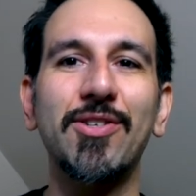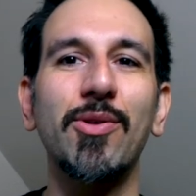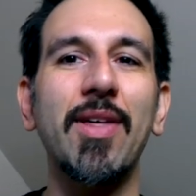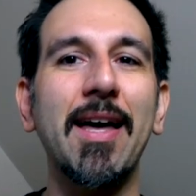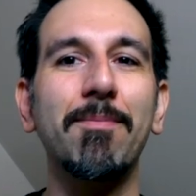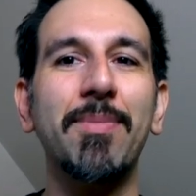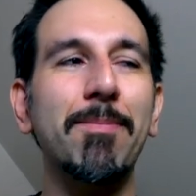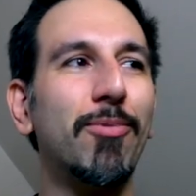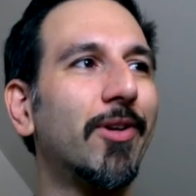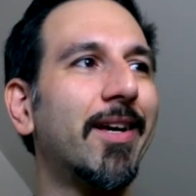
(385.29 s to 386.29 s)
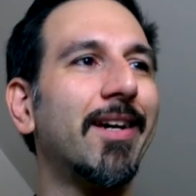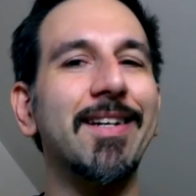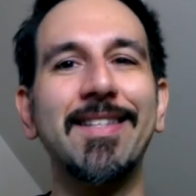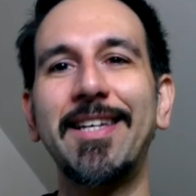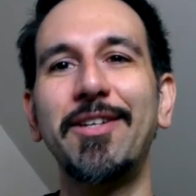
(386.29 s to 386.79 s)
so that people can
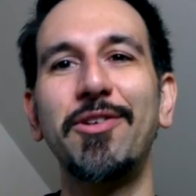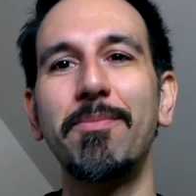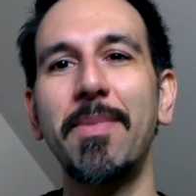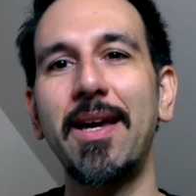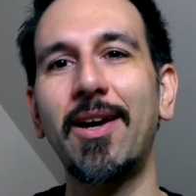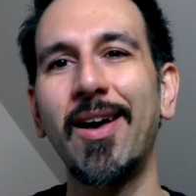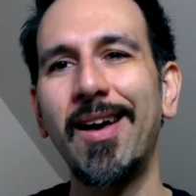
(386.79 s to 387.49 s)
continue to make